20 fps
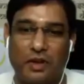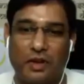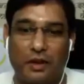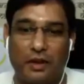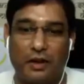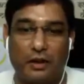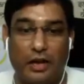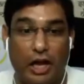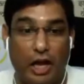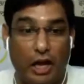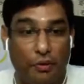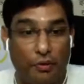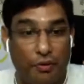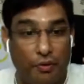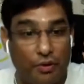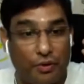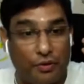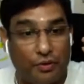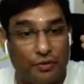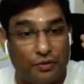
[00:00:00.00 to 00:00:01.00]
Now,
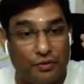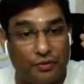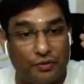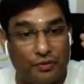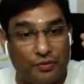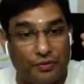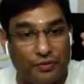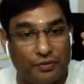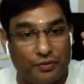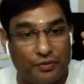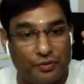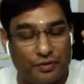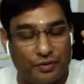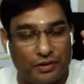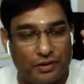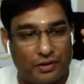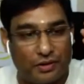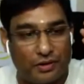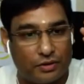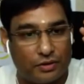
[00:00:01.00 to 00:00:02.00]

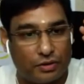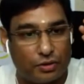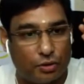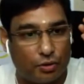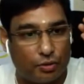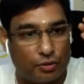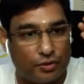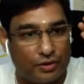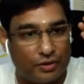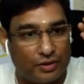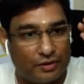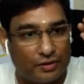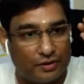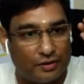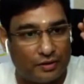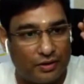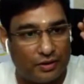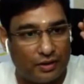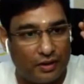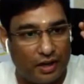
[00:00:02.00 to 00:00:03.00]
so
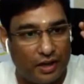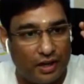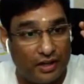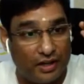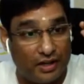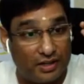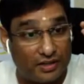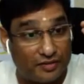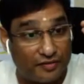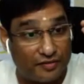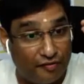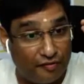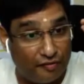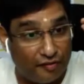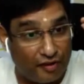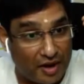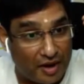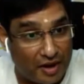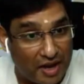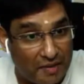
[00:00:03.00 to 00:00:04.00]
it is
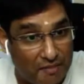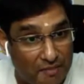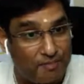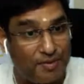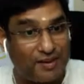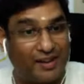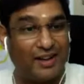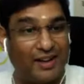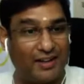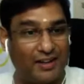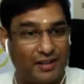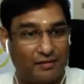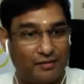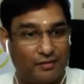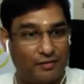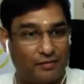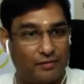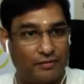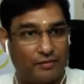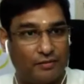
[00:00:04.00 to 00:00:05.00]
imperative.
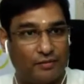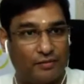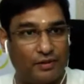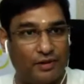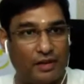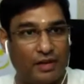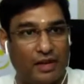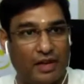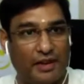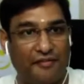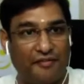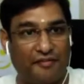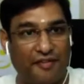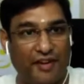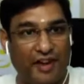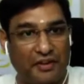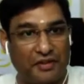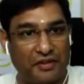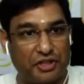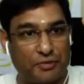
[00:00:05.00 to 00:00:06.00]
In
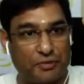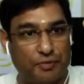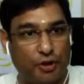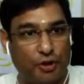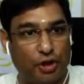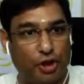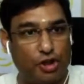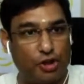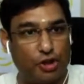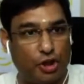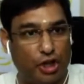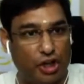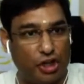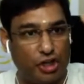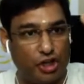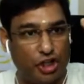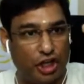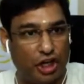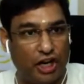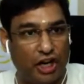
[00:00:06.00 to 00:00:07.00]
fact, spiritual
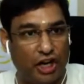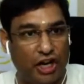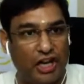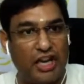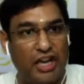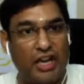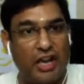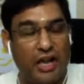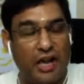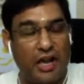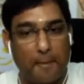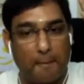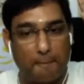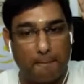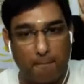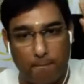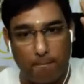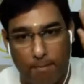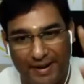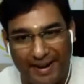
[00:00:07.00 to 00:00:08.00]
journey
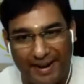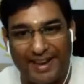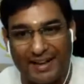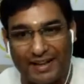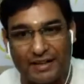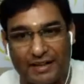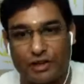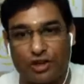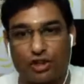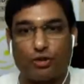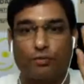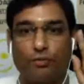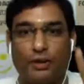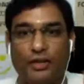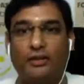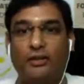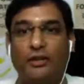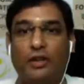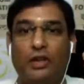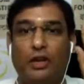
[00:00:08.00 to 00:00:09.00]
begins
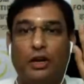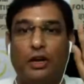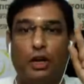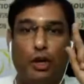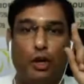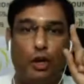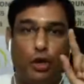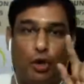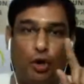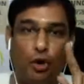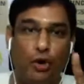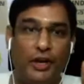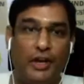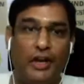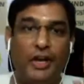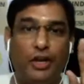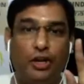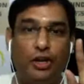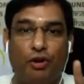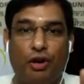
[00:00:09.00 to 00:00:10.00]
with
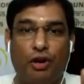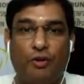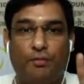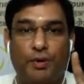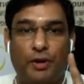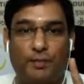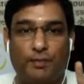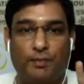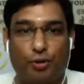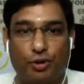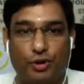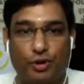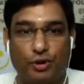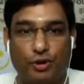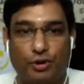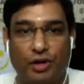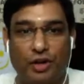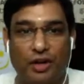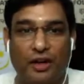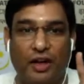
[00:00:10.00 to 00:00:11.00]
knowing your proportion.